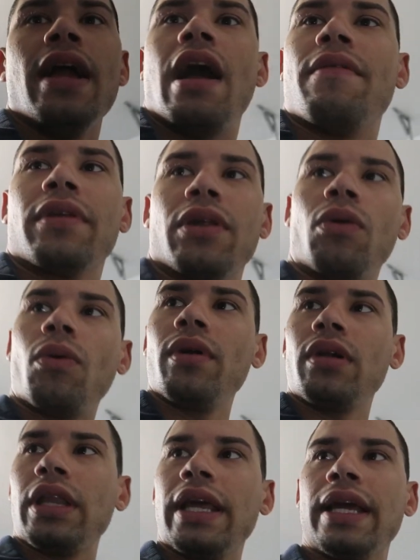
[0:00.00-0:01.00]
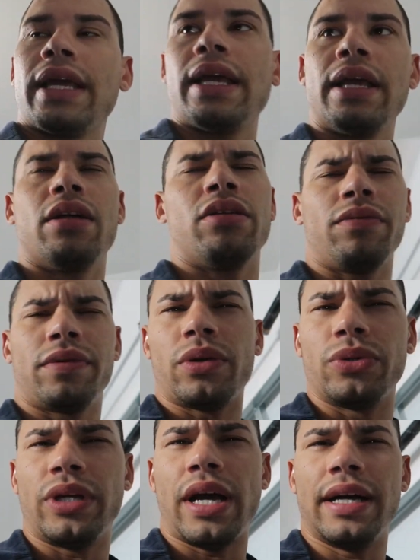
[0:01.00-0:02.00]
Have a little oil leak. I don't know if I
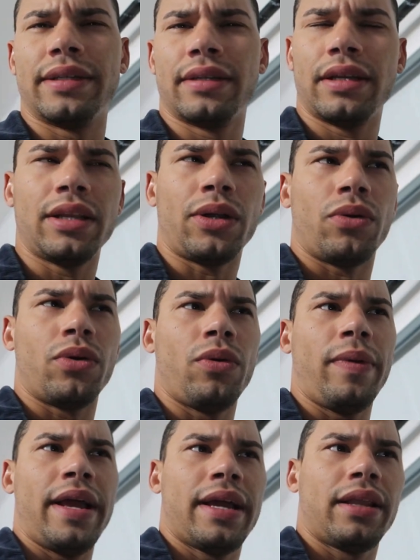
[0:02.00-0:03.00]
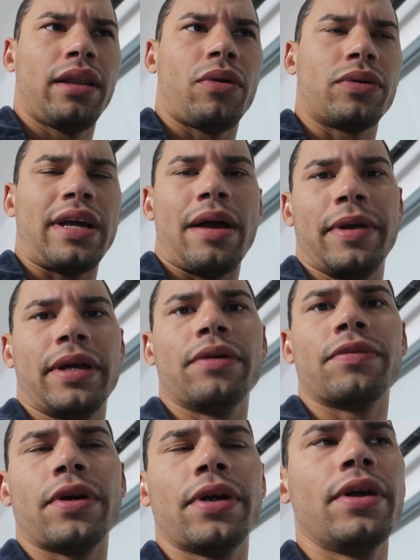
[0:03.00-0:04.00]
told you guys, a little oil leak, lower timing
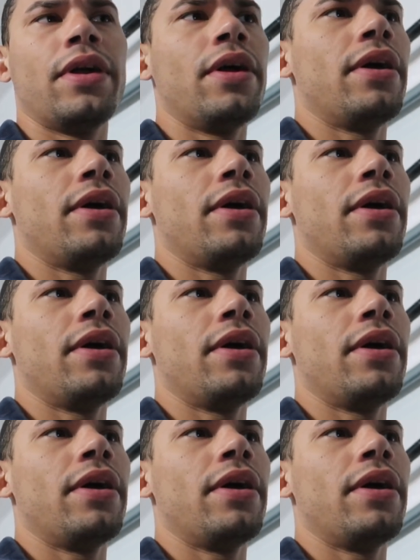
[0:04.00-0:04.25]
cover.